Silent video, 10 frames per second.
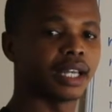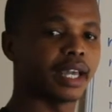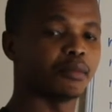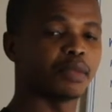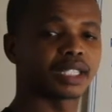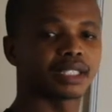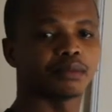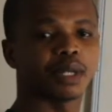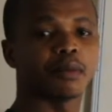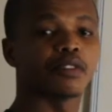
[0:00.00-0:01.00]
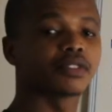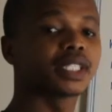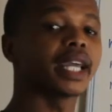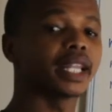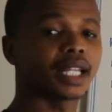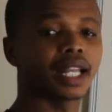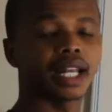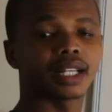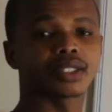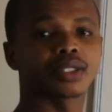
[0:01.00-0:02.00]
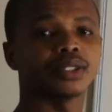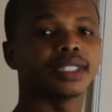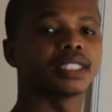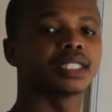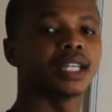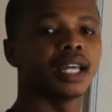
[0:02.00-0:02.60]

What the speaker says: a maximum of 10 electrons,